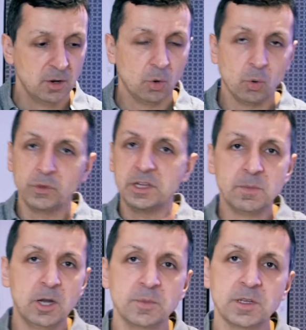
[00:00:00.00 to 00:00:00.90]
all these
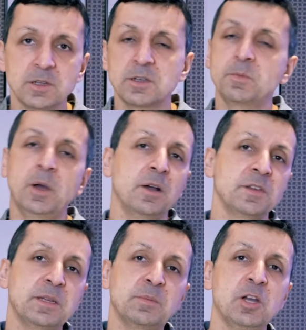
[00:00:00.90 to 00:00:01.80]
moments are just
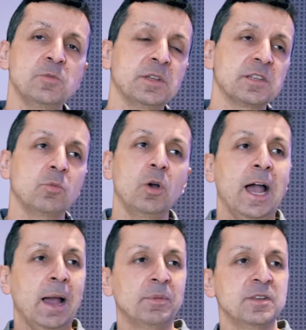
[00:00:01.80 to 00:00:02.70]
passing moments, and what
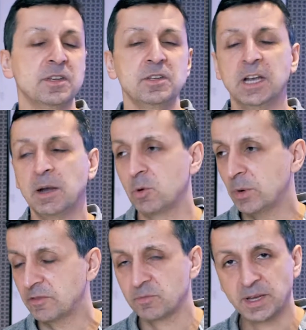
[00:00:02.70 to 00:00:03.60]
happens is you come
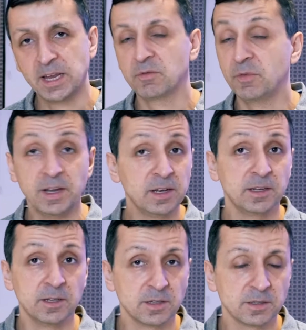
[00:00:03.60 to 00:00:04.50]
away from a gig feeling
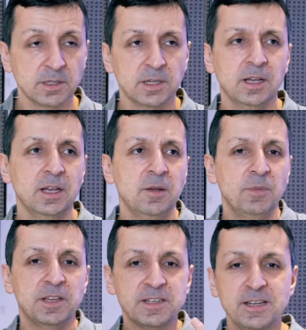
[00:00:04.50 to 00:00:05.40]
good,
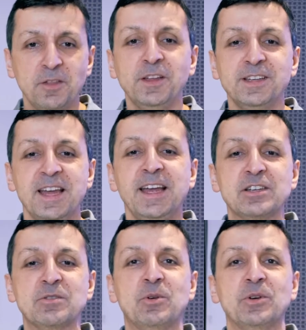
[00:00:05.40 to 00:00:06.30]
but there's nothing
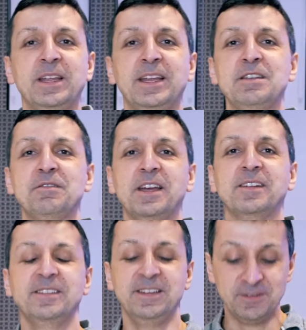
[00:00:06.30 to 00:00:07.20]
tangible at the end of it.
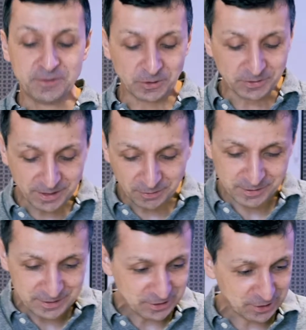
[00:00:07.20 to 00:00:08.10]
You've got
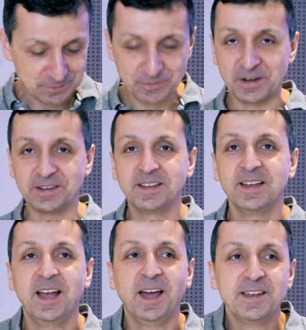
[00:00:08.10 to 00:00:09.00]
nothing to show for it,
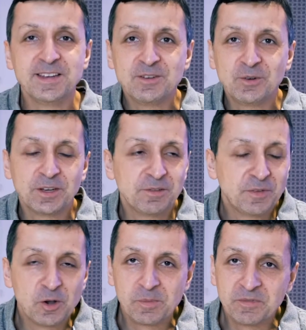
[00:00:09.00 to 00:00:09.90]
unless you're going to
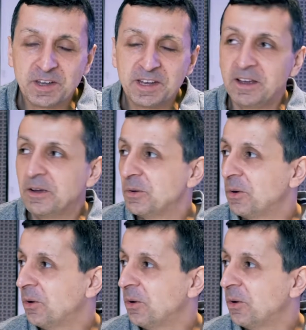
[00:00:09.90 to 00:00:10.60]
film a video